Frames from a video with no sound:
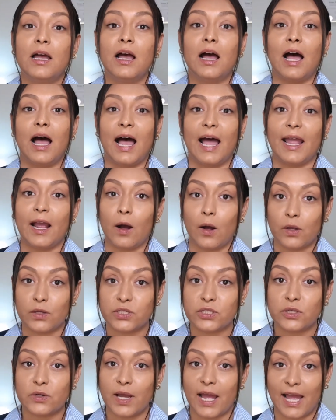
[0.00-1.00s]
I
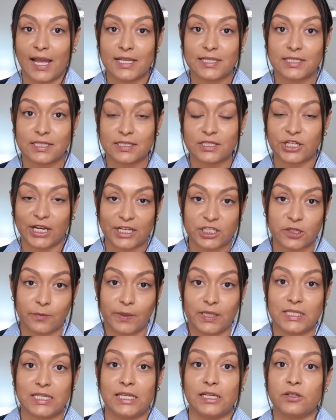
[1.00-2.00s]
also asked
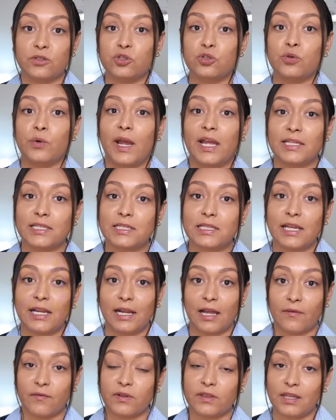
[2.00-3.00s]
ChatGPT to translate
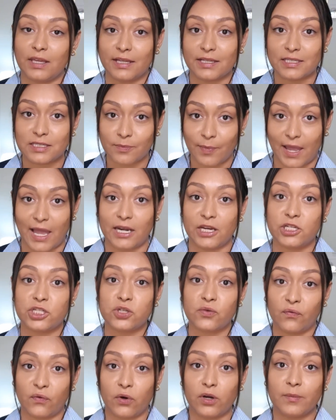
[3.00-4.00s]
everything in
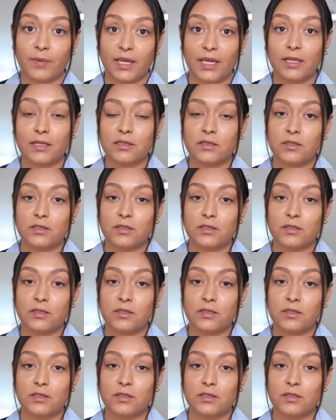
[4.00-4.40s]
Spanish for me.